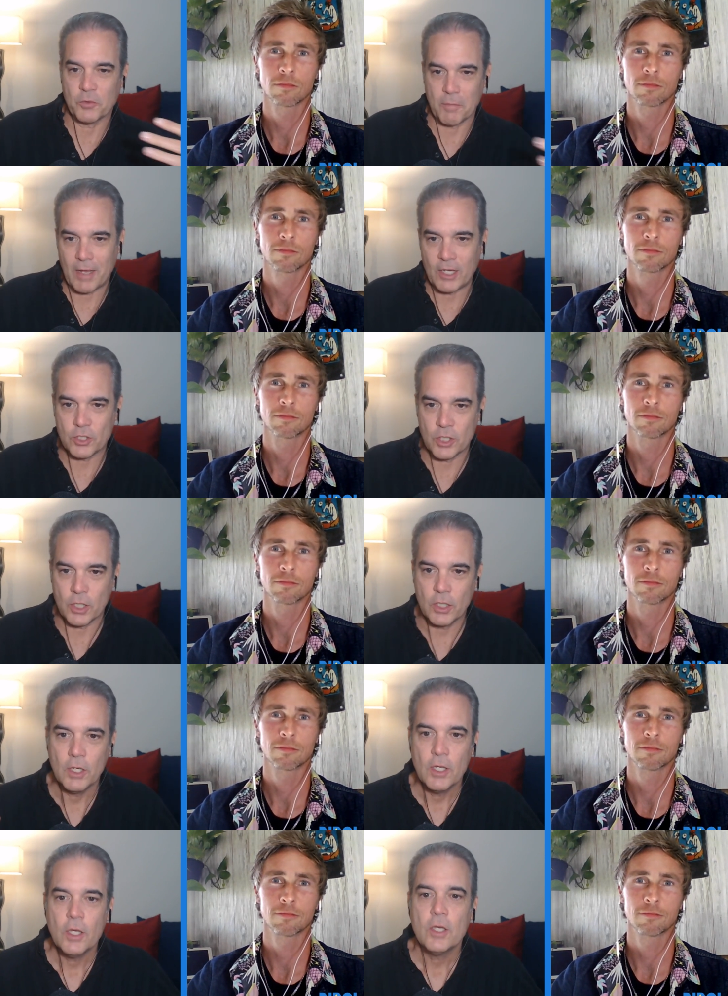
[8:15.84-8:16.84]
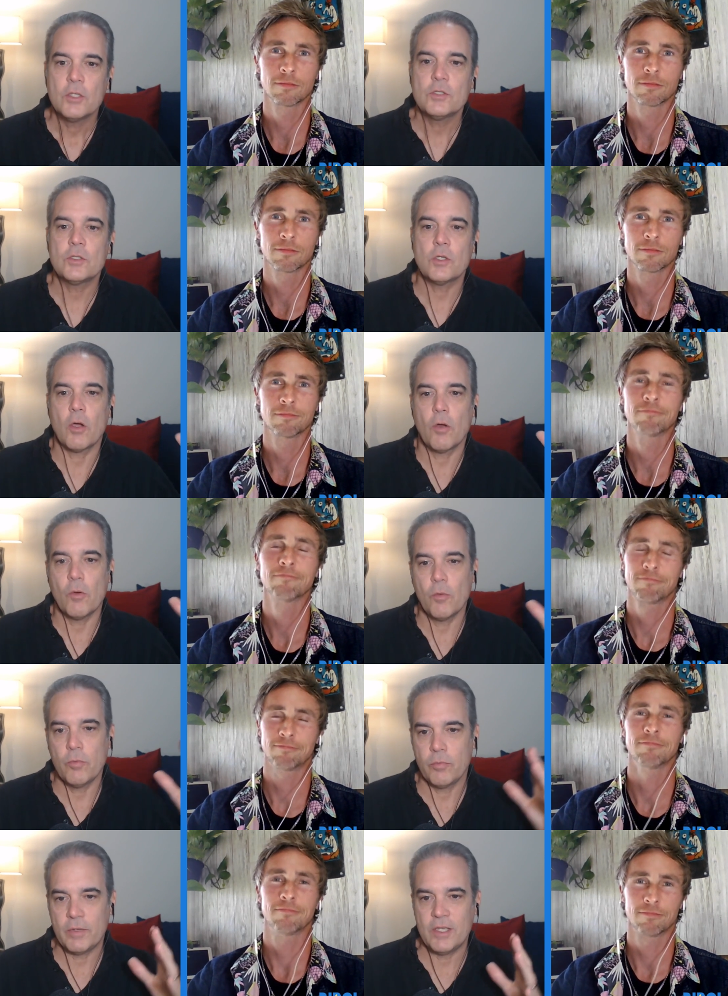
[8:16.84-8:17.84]
Speaker 1: dimension.
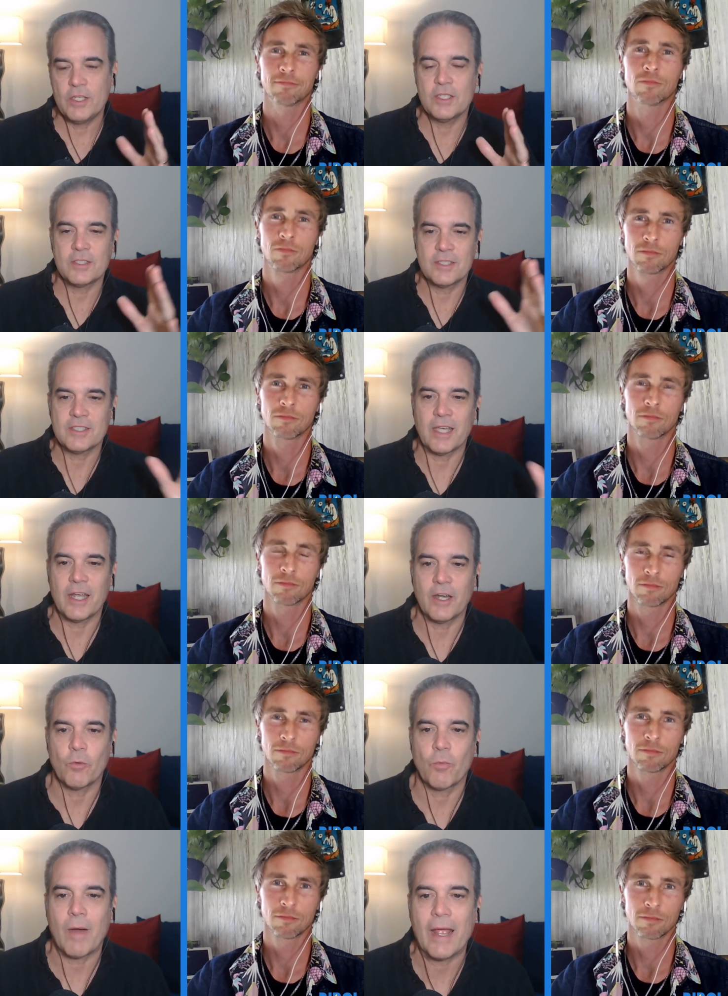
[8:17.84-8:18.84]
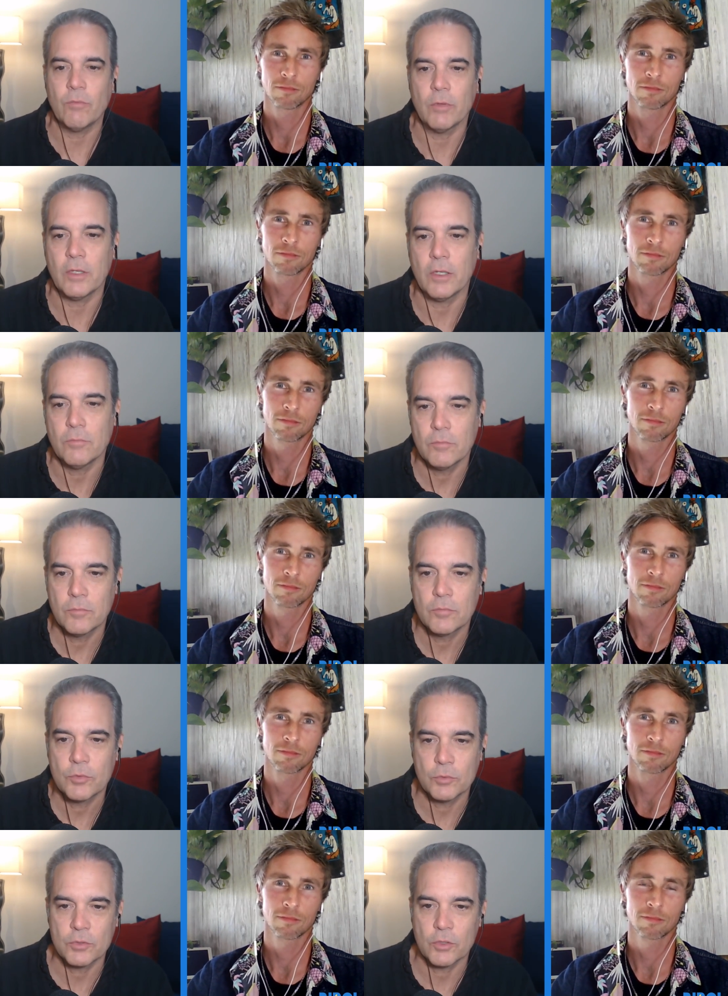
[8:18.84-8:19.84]
So he just decided to ride with it
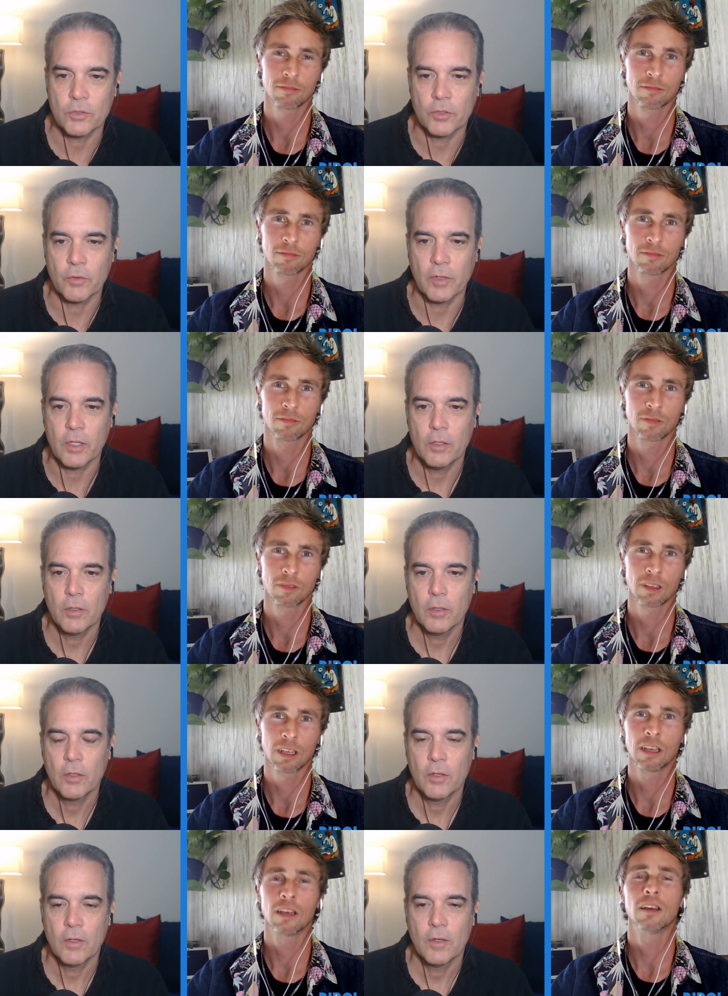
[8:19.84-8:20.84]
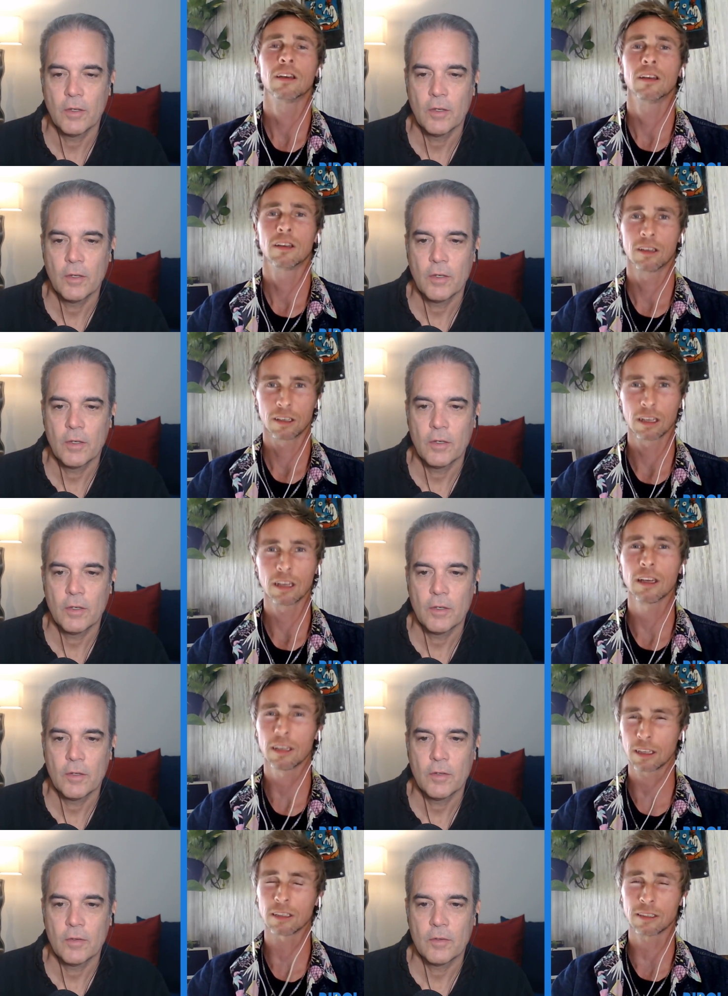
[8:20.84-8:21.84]
to a certain degree.
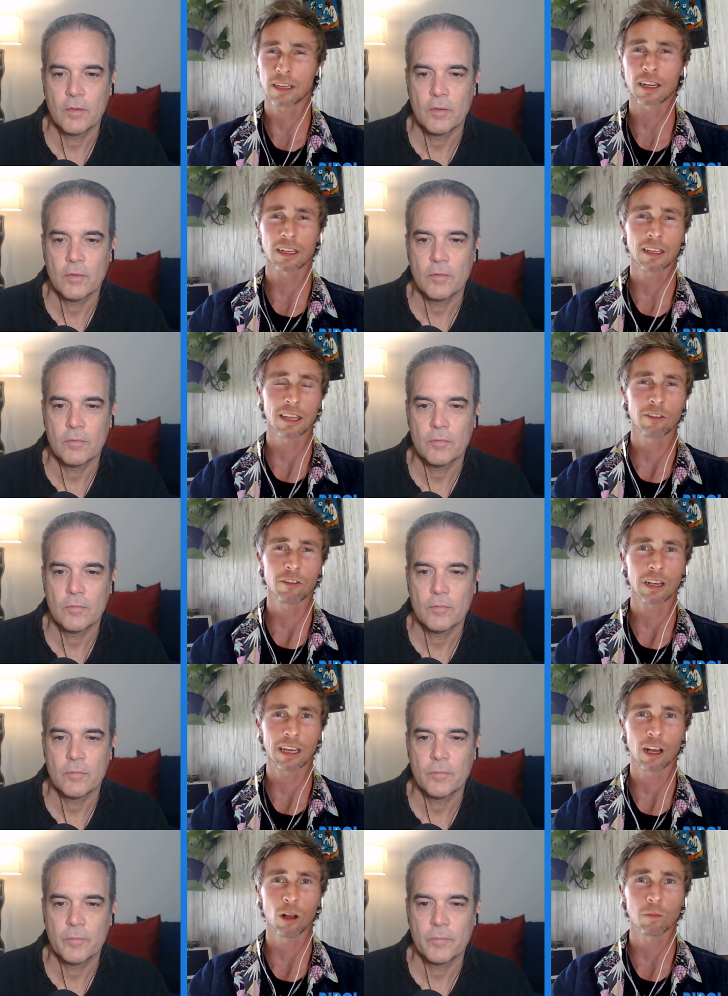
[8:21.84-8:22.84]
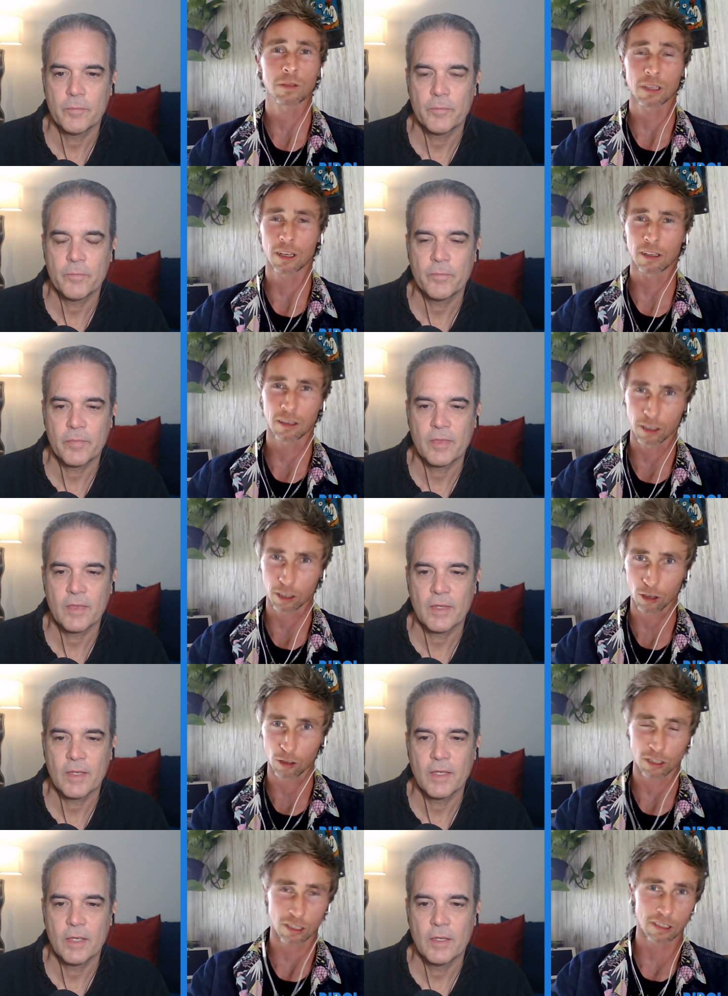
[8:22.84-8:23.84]
Speaker 2: Exactly, and that really helped, and the
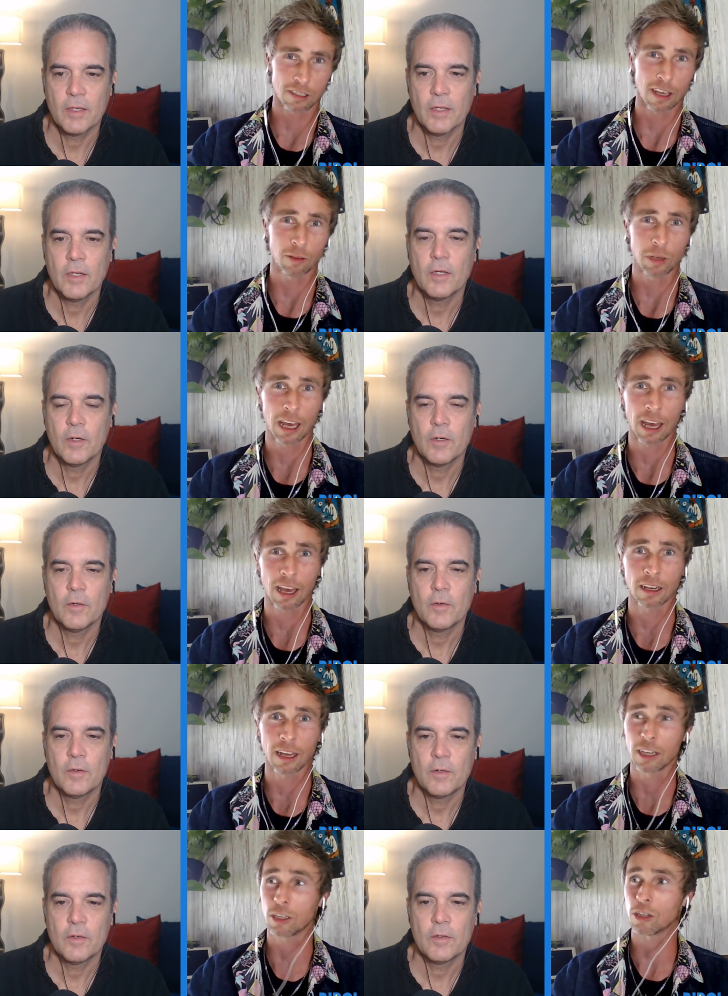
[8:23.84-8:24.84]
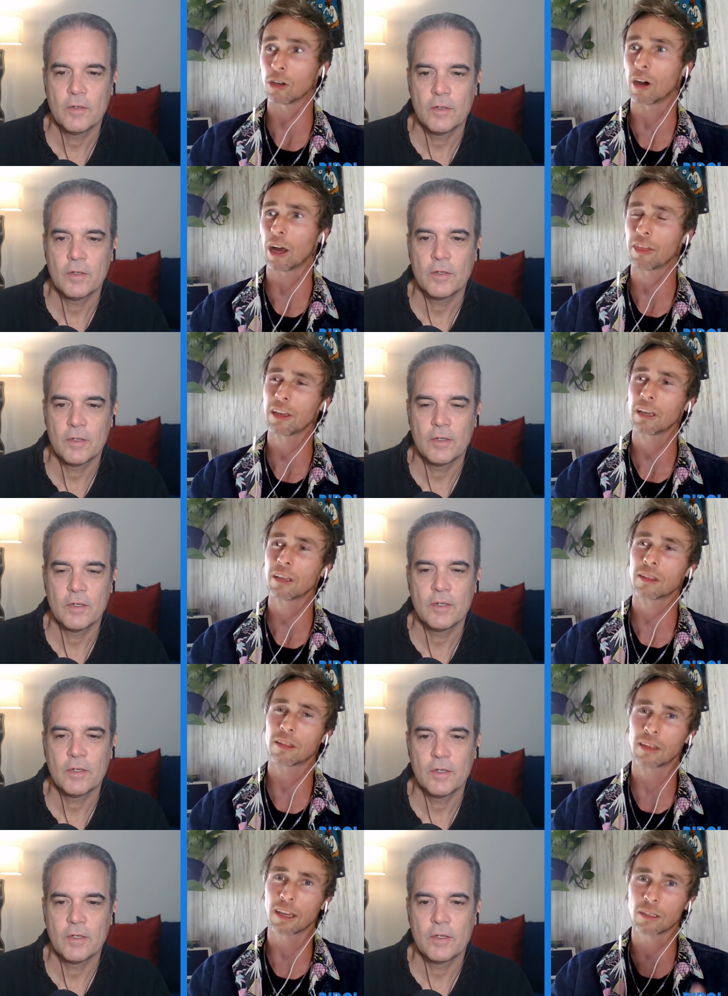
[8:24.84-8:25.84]
closeness that we had. And you know, I think
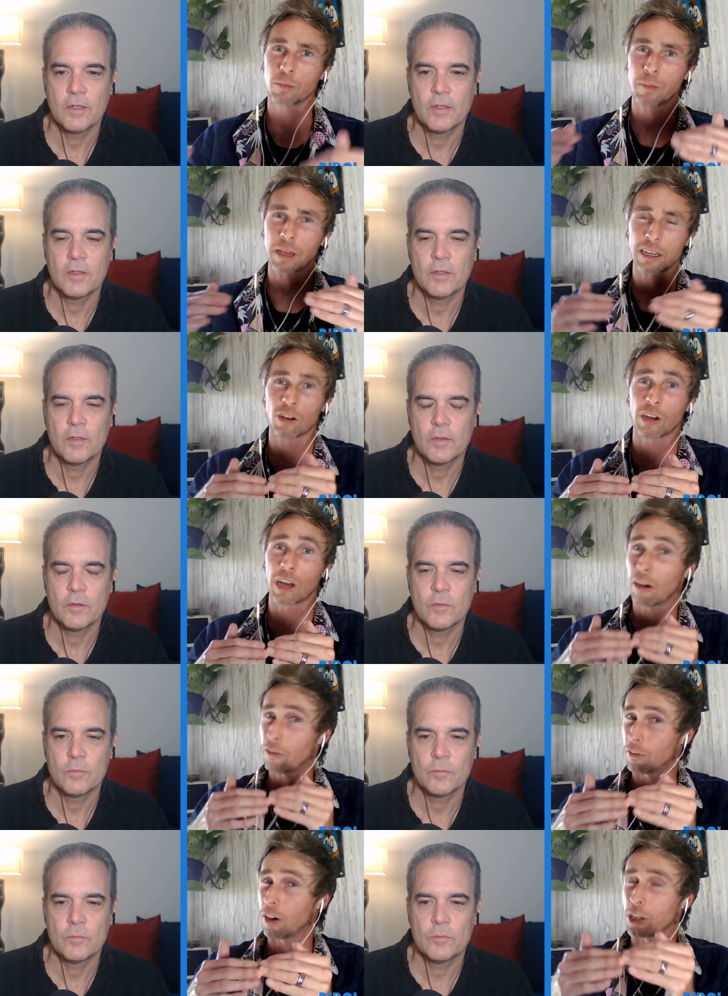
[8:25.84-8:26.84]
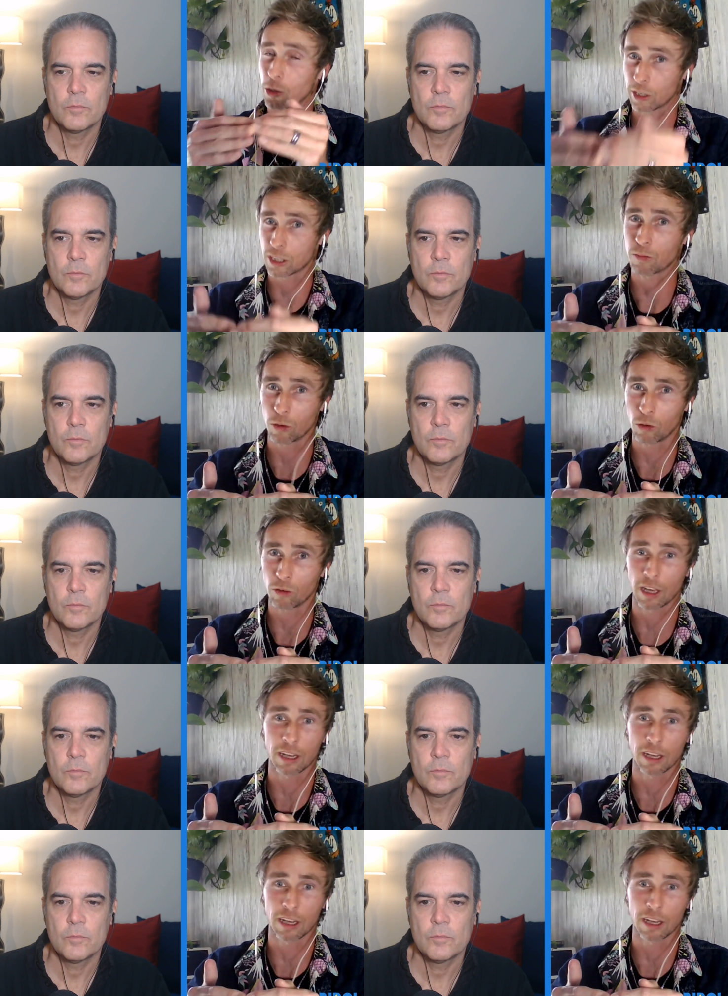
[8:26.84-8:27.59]
that depending on how far you explore that,